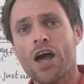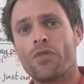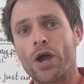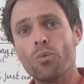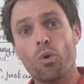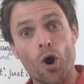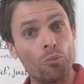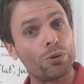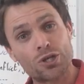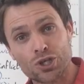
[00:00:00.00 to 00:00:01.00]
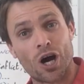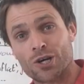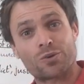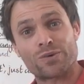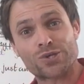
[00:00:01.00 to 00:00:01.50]
they won't be
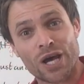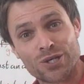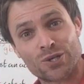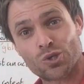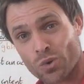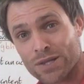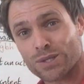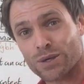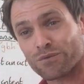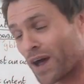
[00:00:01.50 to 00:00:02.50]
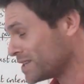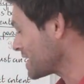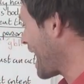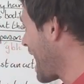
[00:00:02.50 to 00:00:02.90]
charged with a Section 20 offence.